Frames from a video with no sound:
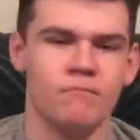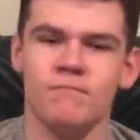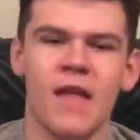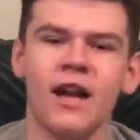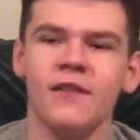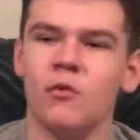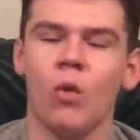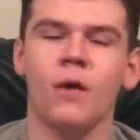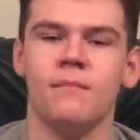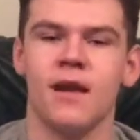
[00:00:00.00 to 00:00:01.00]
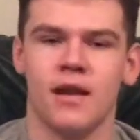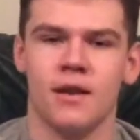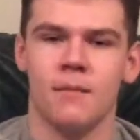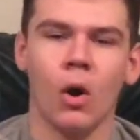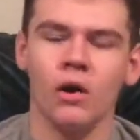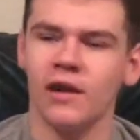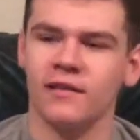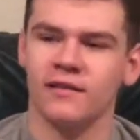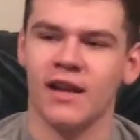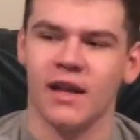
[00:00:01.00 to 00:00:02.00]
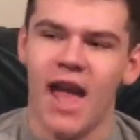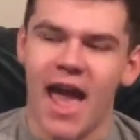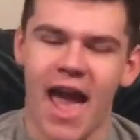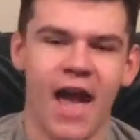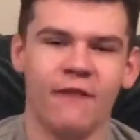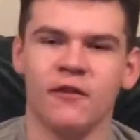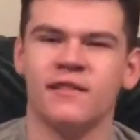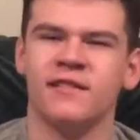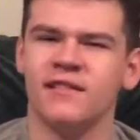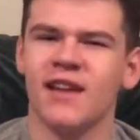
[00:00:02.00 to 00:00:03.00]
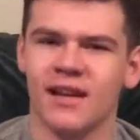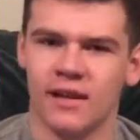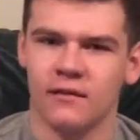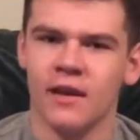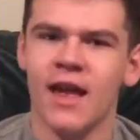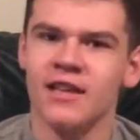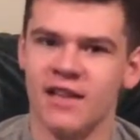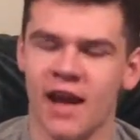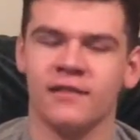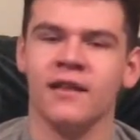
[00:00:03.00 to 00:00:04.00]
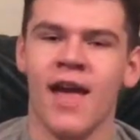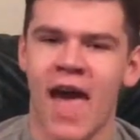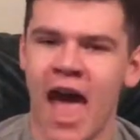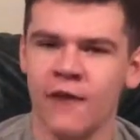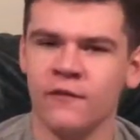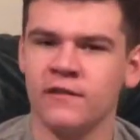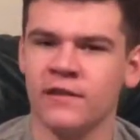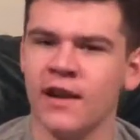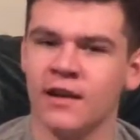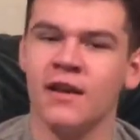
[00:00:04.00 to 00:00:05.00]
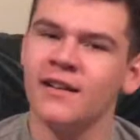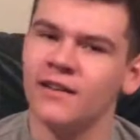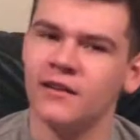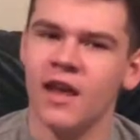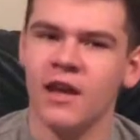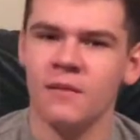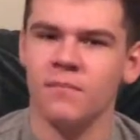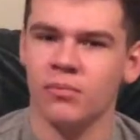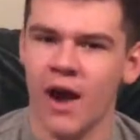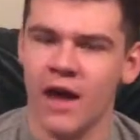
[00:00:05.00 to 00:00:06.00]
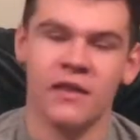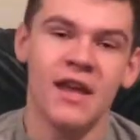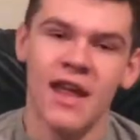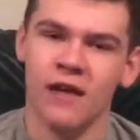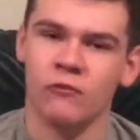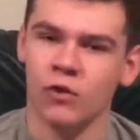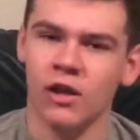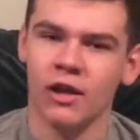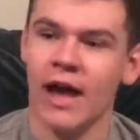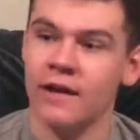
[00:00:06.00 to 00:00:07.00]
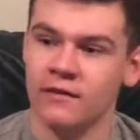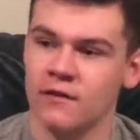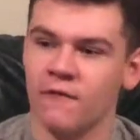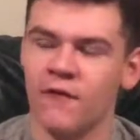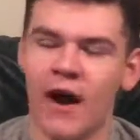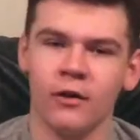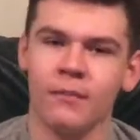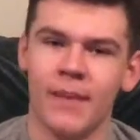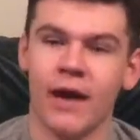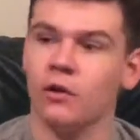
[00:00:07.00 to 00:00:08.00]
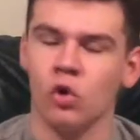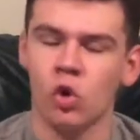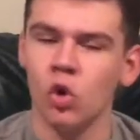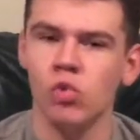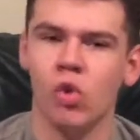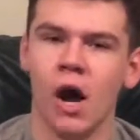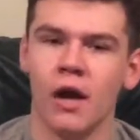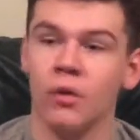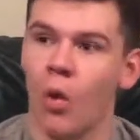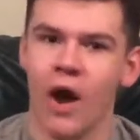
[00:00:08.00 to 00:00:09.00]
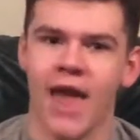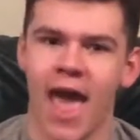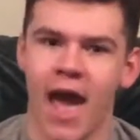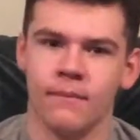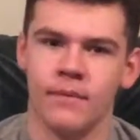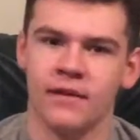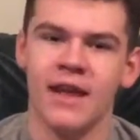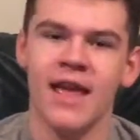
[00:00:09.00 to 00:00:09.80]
not even 1 minute, more or less like half a second. Yes, half a second to take a breath and realize the final battle, who won, what happened,